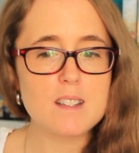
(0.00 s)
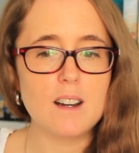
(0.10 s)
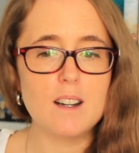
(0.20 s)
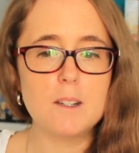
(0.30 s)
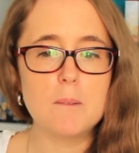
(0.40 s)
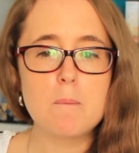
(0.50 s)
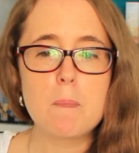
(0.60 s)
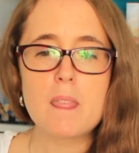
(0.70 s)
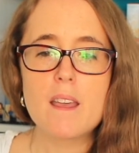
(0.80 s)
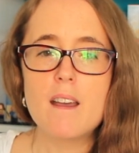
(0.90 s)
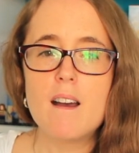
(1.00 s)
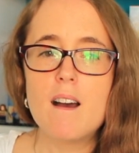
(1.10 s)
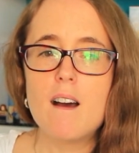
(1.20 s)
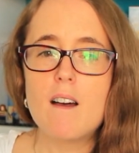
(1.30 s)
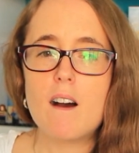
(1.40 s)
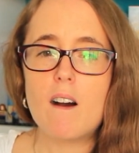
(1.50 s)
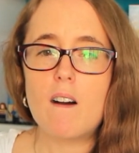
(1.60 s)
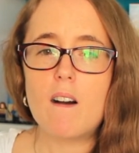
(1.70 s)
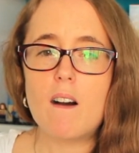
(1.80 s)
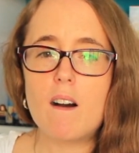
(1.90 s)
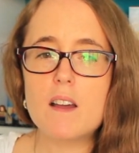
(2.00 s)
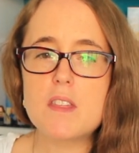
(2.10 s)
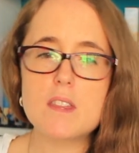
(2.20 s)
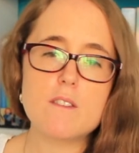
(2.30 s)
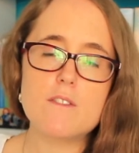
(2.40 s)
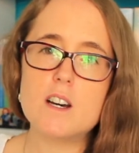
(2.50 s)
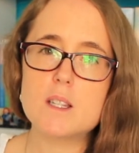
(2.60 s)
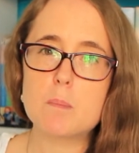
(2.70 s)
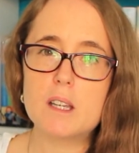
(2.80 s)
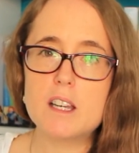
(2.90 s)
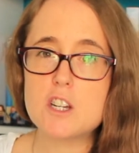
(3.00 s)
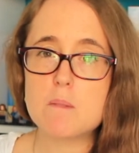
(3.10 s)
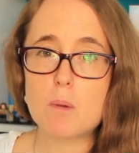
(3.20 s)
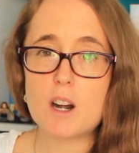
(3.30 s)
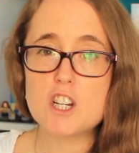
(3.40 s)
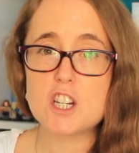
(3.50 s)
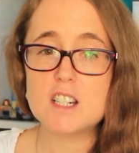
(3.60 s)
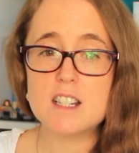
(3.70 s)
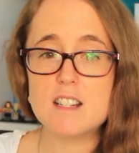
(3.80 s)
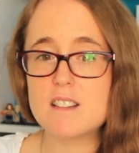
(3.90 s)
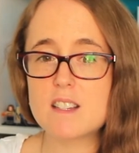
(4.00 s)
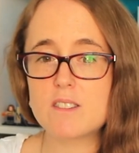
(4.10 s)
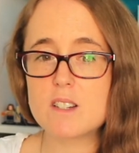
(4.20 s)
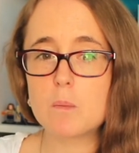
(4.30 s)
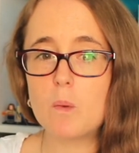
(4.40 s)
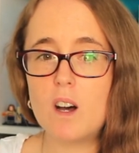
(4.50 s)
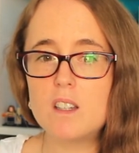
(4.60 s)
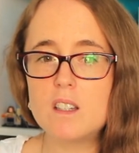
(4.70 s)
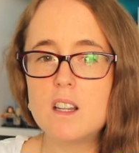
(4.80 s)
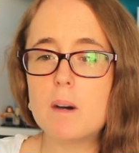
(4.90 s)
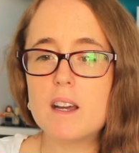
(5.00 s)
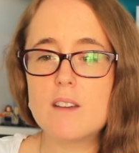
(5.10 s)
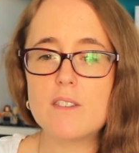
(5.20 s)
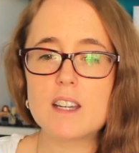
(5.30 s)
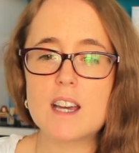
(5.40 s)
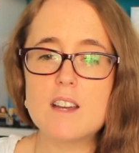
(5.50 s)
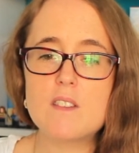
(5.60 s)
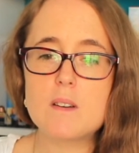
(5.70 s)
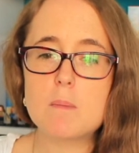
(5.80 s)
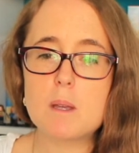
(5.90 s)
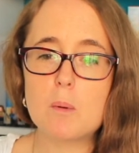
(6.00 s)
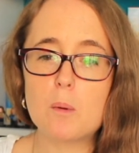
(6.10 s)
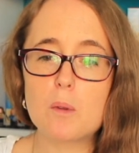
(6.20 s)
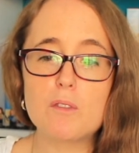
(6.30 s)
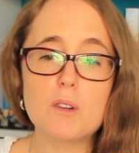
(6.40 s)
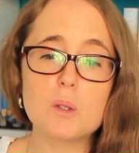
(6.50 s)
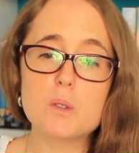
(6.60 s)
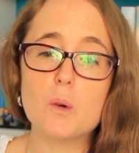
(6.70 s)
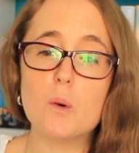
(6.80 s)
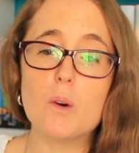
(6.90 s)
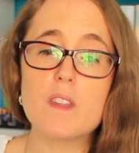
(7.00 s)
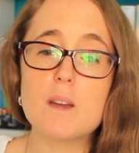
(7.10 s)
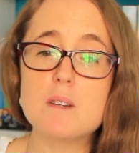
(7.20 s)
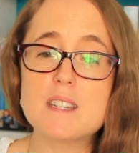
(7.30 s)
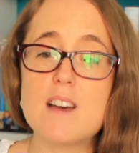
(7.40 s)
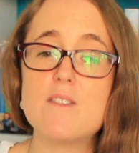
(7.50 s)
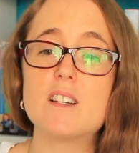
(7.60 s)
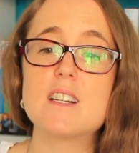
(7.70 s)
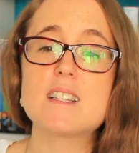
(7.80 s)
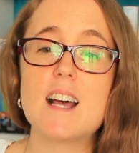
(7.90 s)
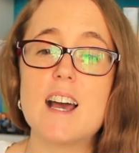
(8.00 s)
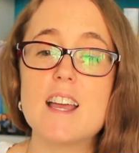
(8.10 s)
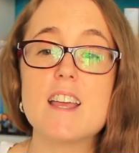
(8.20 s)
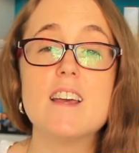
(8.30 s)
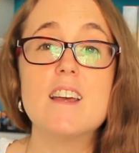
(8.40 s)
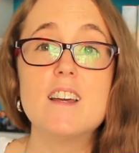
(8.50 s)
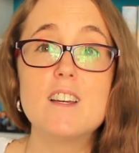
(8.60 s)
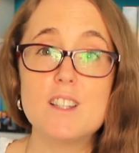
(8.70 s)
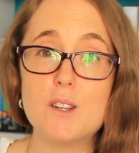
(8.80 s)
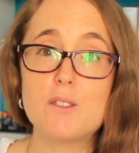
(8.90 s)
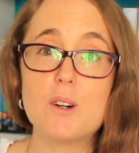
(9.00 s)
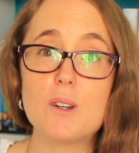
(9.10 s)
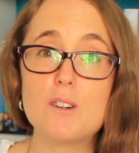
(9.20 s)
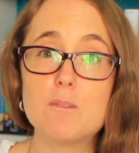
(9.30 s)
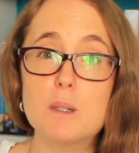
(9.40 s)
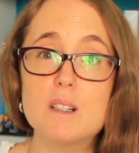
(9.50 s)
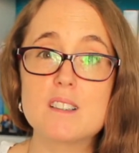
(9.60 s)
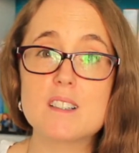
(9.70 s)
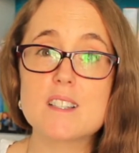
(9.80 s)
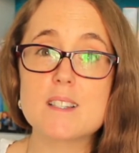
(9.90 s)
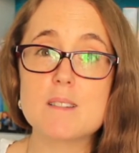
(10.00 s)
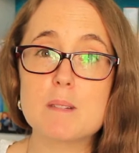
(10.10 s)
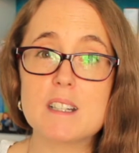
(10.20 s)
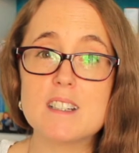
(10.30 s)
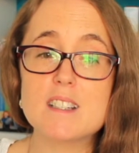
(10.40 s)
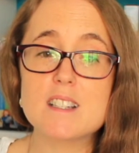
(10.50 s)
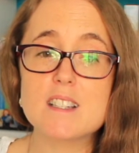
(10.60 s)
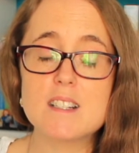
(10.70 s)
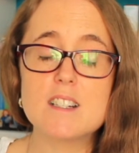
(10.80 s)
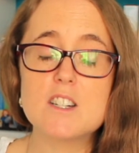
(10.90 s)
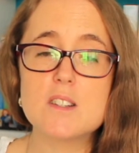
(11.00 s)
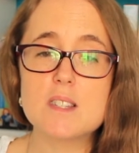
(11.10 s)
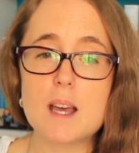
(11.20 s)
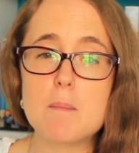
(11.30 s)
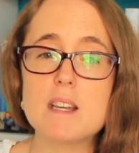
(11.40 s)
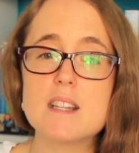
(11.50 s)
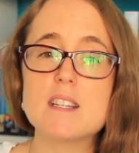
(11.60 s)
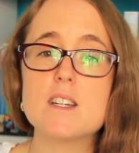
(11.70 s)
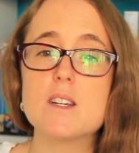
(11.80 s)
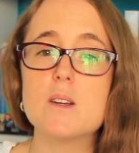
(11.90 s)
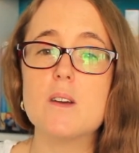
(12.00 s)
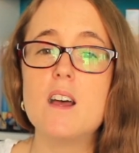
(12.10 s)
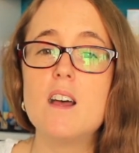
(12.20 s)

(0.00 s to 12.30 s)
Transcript: So I think the first bookish impression is there isn't one, but if I gave people the full tour, they would definitely say you've got a lot of books, because as soon as you step into